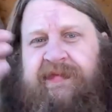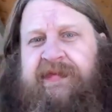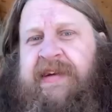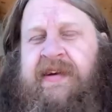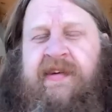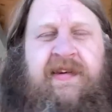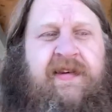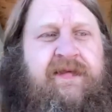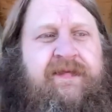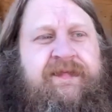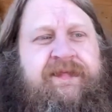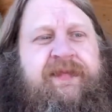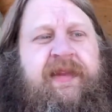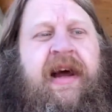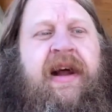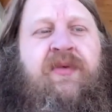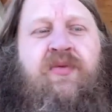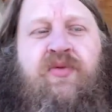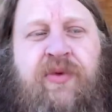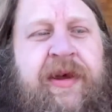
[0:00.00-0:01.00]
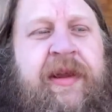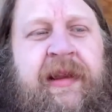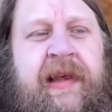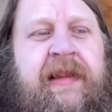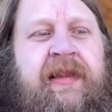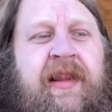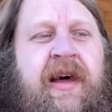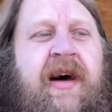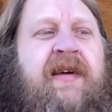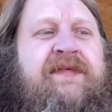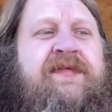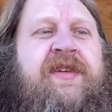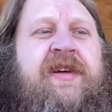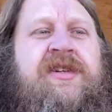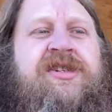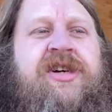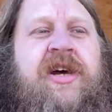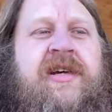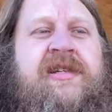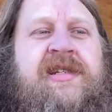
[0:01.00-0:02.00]
I don't know. I really love the
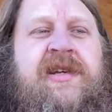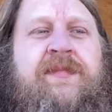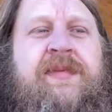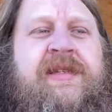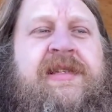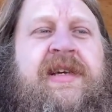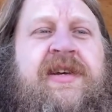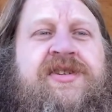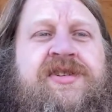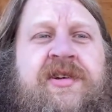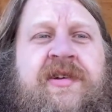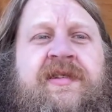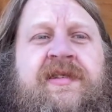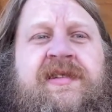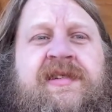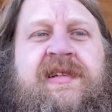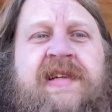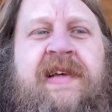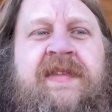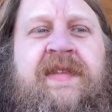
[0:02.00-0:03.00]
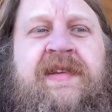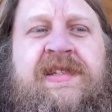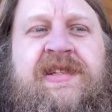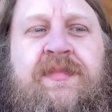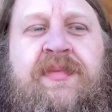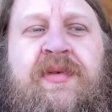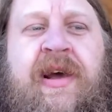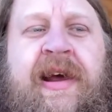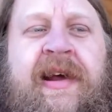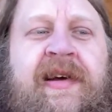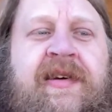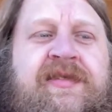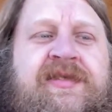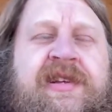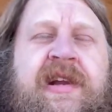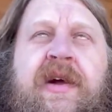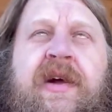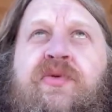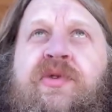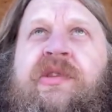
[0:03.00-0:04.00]
juxtapositions in The Sopranos,
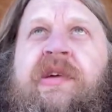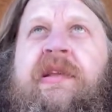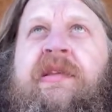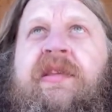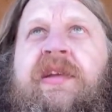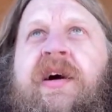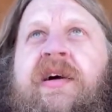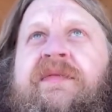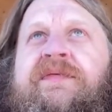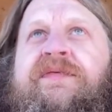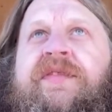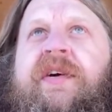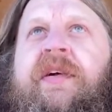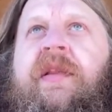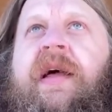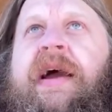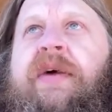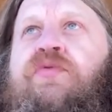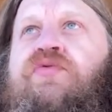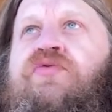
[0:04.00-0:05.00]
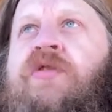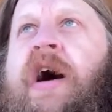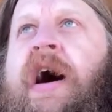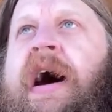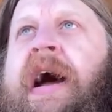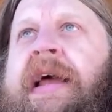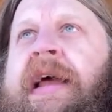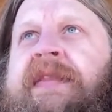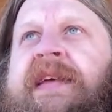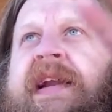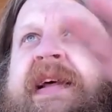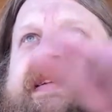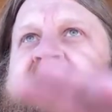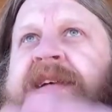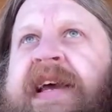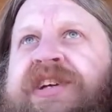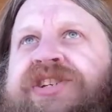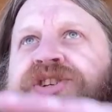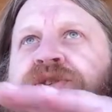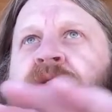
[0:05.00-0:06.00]
and I really love the like ride that it
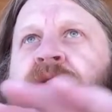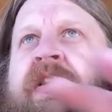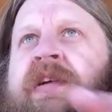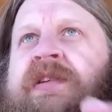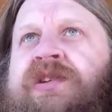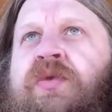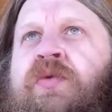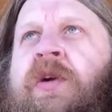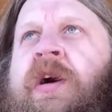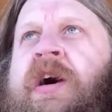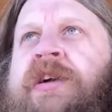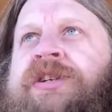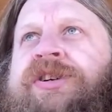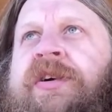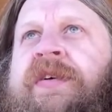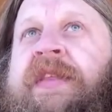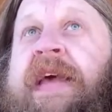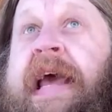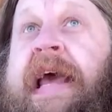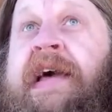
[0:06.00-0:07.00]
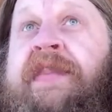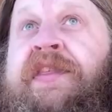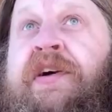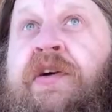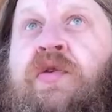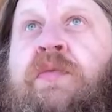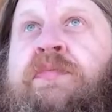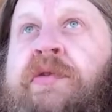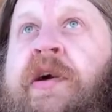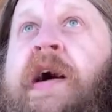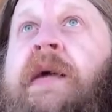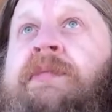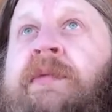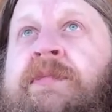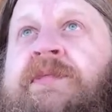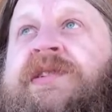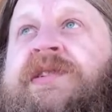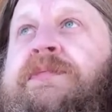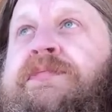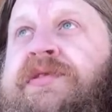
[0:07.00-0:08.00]
takes you on as a watcher and the ethical
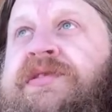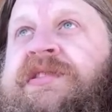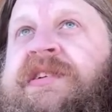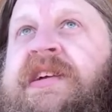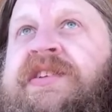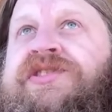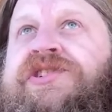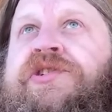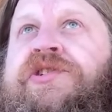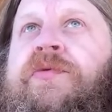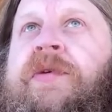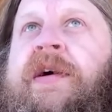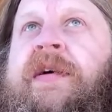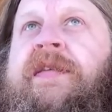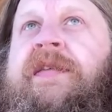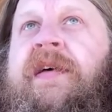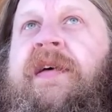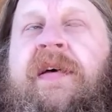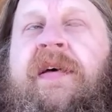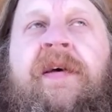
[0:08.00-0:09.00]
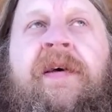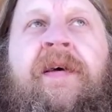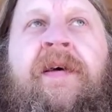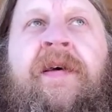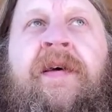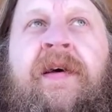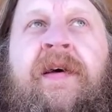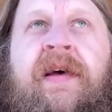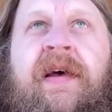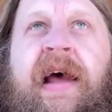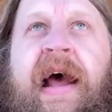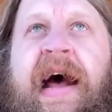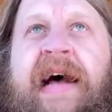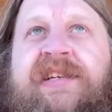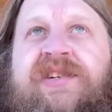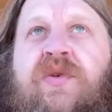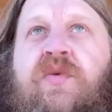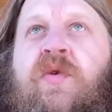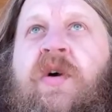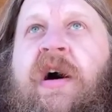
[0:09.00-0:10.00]
problems it presents you with
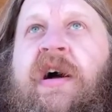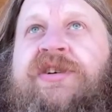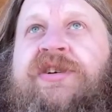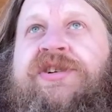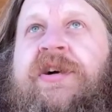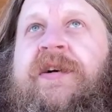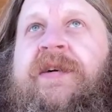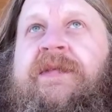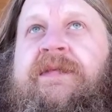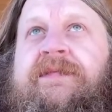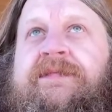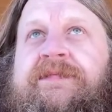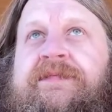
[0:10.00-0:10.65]
as a watcher.